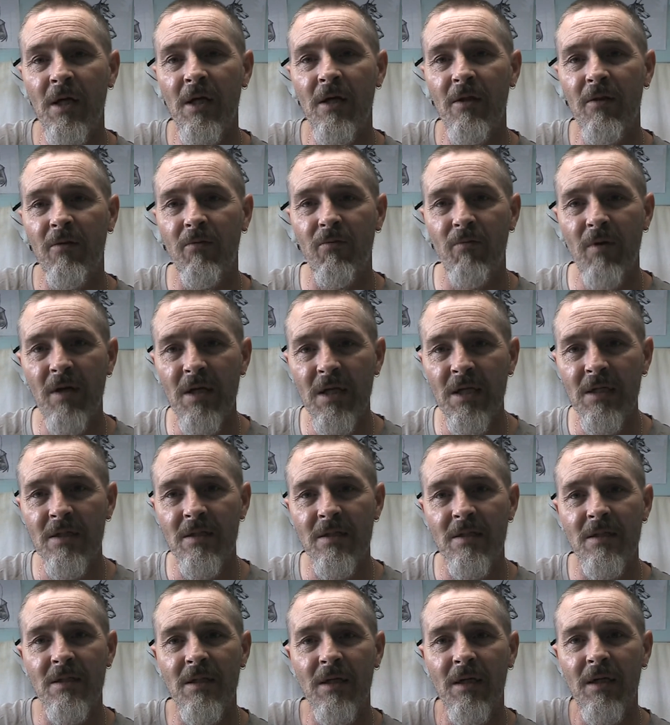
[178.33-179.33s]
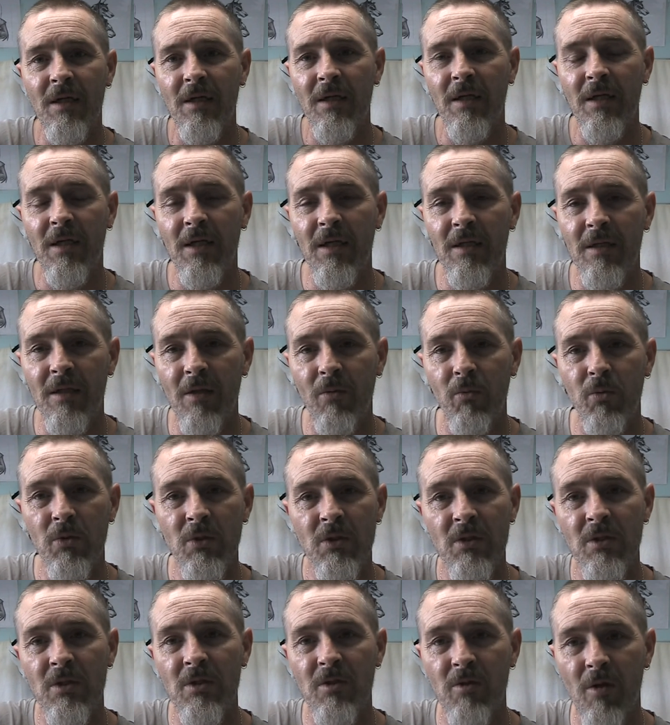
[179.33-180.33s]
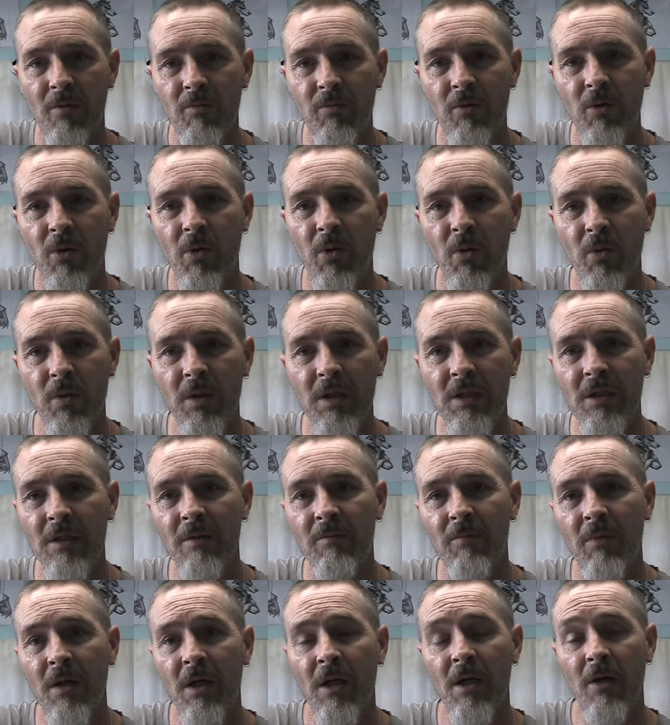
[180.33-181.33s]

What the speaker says: threatening to ticket a kid that wouldn't stop recording them